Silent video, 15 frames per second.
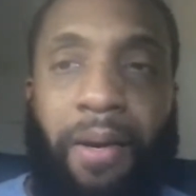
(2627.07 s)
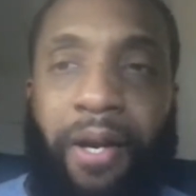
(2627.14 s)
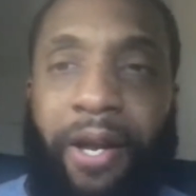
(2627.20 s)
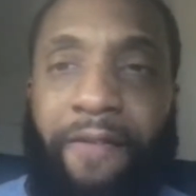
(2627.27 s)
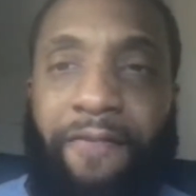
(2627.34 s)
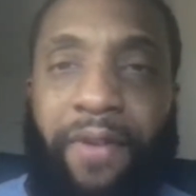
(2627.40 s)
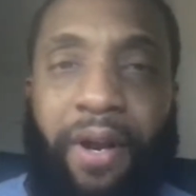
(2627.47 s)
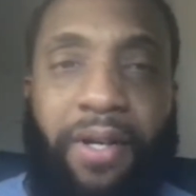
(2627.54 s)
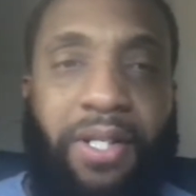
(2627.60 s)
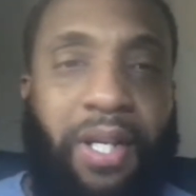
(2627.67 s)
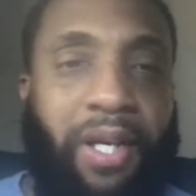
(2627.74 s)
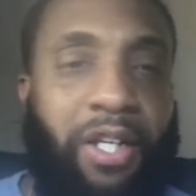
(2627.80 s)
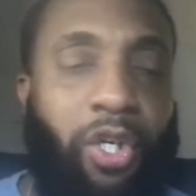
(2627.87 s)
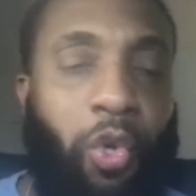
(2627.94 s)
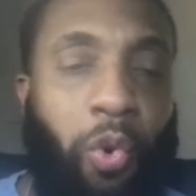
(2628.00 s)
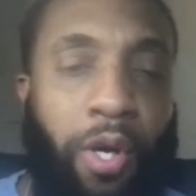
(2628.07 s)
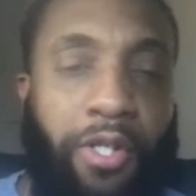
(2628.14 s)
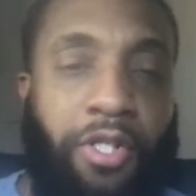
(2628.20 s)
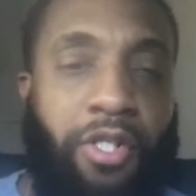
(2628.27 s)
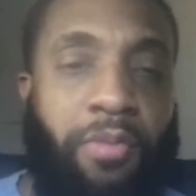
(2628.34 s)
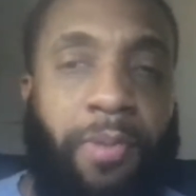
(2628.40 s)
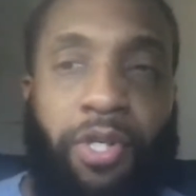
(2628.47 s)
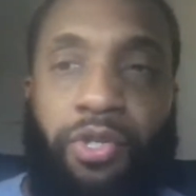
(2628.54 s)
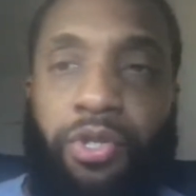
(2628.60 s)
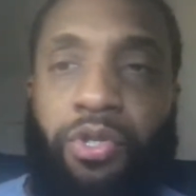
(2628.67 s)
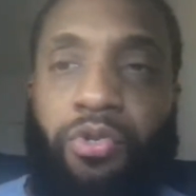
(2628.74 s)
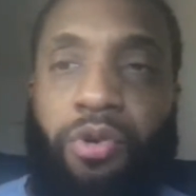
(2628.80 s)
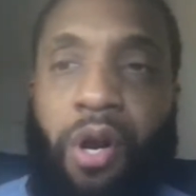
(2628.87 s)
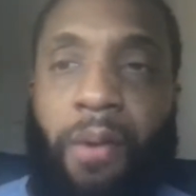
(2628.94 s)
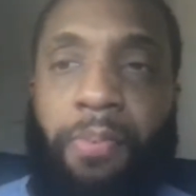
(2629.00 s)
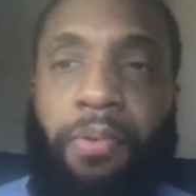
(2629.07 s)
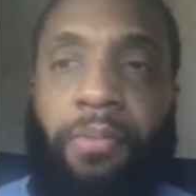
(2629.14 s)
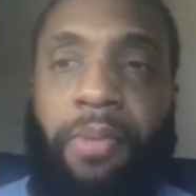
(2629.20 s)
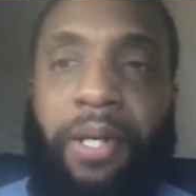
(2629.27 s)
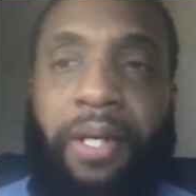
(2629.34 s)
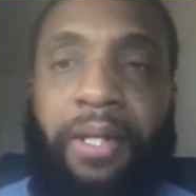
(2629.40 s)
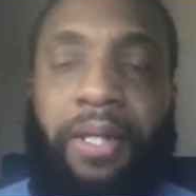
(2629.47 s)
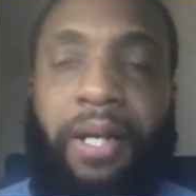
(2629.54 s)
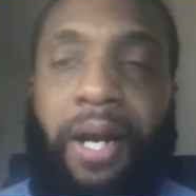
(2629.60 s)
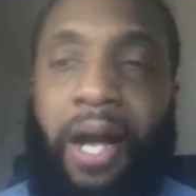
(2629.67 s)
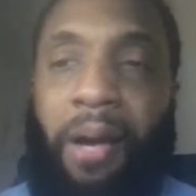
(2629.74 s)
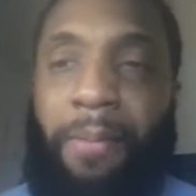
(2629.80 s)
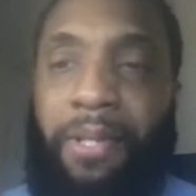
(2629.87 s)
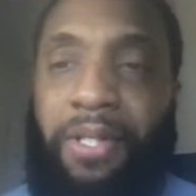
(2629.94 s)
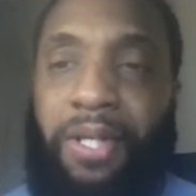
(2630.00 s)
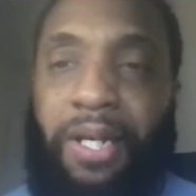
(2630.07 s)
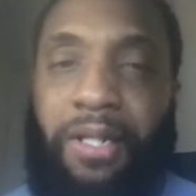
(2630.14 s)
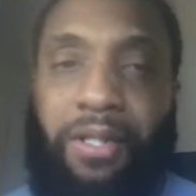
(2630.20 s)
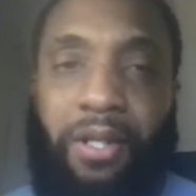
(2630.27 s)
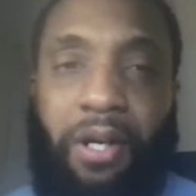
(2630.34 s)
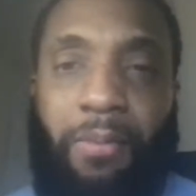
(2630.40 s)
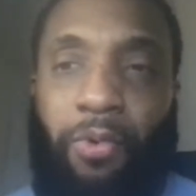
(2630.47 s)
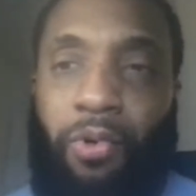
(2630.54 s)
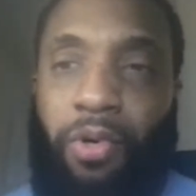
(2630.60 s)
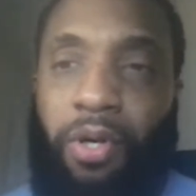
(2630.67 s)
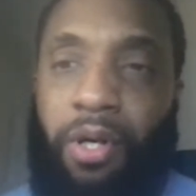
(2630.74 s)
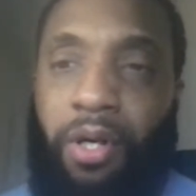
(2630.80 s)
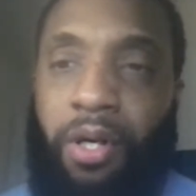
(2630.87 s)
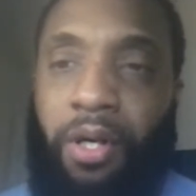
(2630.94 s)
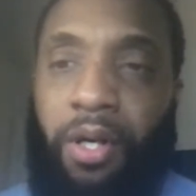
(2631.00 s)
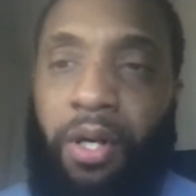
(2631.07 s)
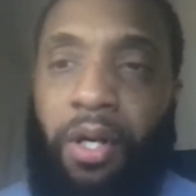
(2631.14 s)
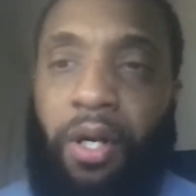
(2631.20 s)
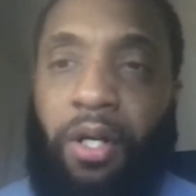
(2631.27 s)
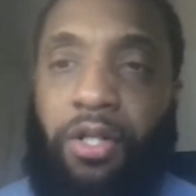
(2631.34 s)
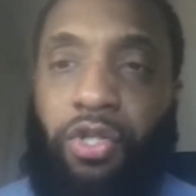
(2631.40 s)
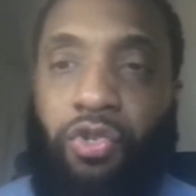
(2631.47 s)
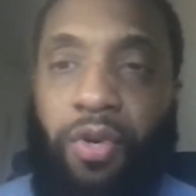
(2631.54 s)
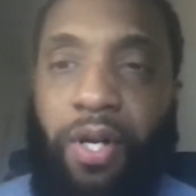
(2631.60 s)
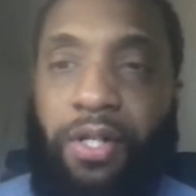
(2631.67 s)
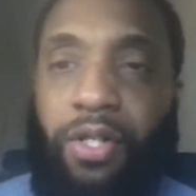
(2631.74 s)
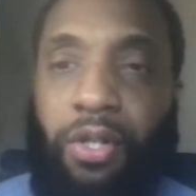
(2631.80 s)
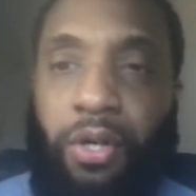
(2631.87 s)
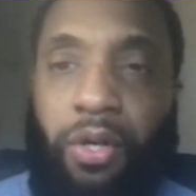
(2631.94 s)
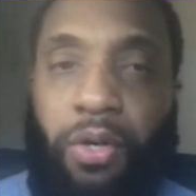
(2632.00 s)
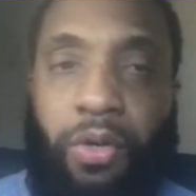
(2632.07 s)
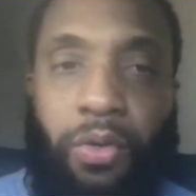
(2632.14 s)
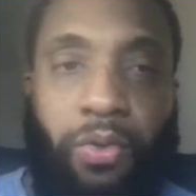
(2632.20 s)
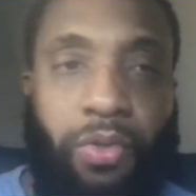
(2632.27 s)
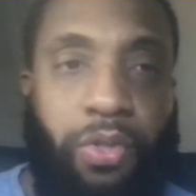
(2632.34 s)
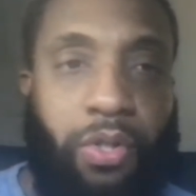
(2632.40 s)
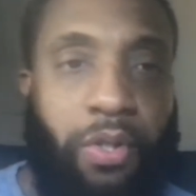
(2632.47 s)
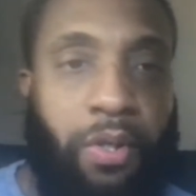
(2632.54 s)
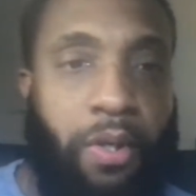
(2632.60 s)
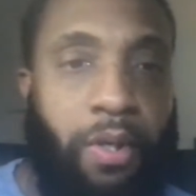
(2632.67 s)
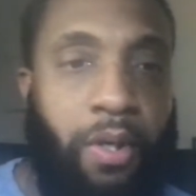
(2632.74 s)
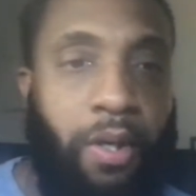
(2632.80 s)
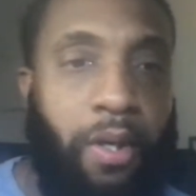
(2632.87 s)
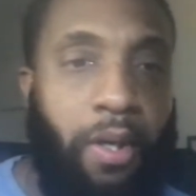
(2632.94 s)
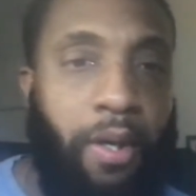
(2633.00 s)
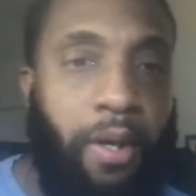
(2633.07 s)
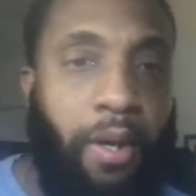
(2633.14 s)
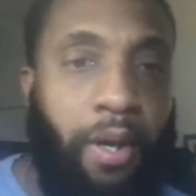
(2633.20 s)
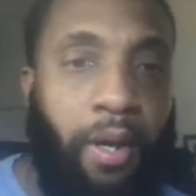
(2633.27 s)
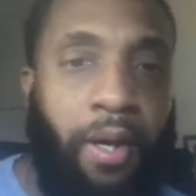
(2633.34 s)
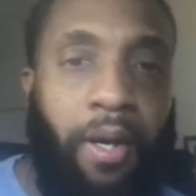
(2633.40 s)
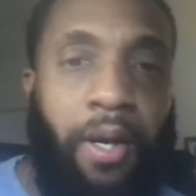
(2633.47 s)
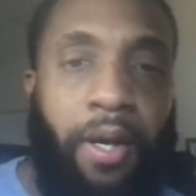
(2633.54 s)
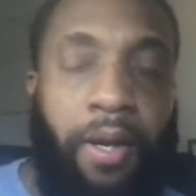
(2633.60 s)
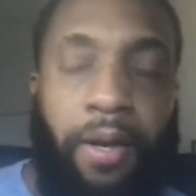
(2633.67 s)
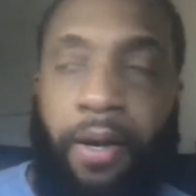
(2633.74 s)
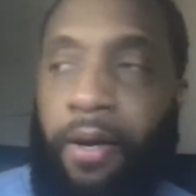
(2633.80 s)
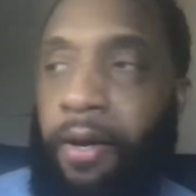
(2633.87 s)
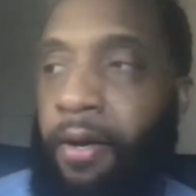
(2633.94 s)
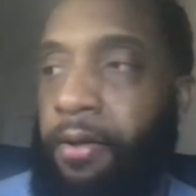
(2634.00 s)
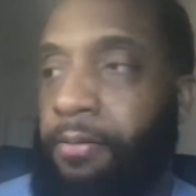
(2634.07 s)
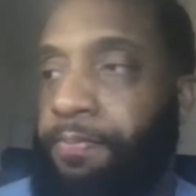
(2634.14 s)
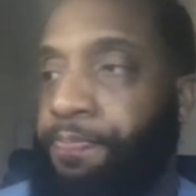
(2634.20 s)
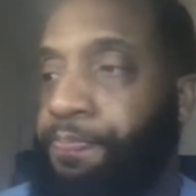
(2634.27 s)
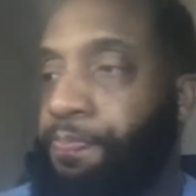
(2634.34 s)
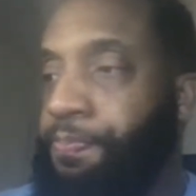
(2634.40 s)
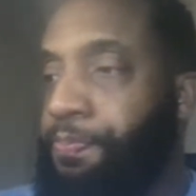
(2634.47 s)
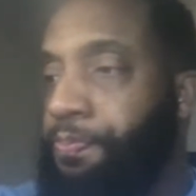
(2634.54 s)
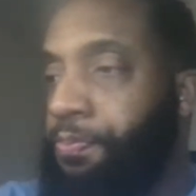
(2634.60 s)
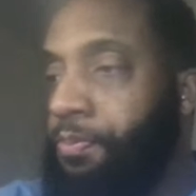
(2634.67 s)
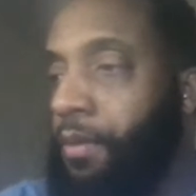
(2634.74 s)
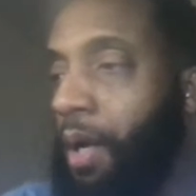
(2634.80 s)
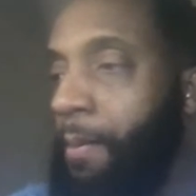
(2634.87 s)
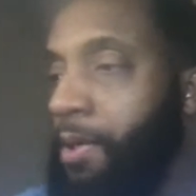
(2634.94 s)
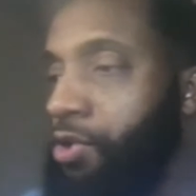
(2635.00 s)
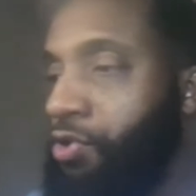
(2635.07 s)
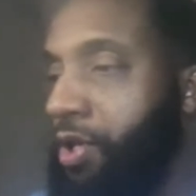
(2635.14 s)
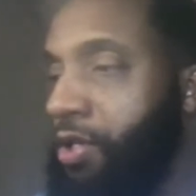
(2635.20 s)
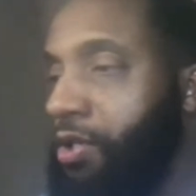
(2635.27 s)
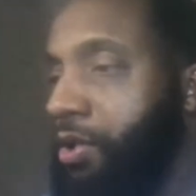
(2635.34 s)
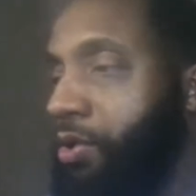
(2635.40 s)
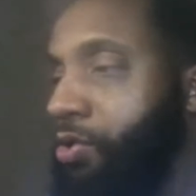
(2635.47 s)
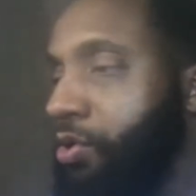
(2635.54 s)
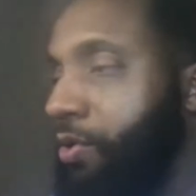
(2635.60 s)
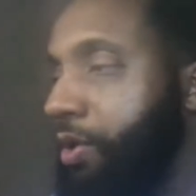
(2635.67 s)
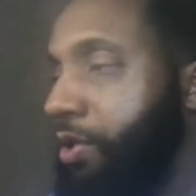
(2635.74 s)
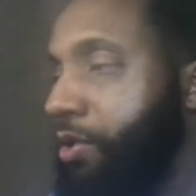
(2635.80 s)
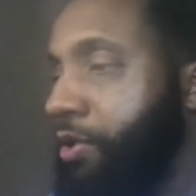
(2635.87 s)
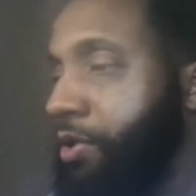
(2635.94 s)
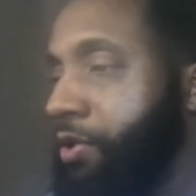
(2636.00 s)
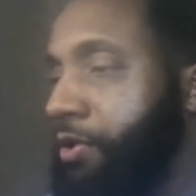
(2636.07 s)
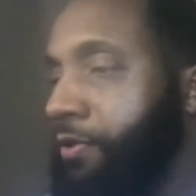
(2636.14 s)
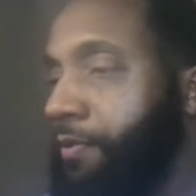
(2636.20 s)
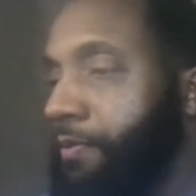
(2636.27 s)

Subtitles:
If there's any questions, make sure you drop them in the comment section. I'm gonna address those, and I'm gonna address those questions.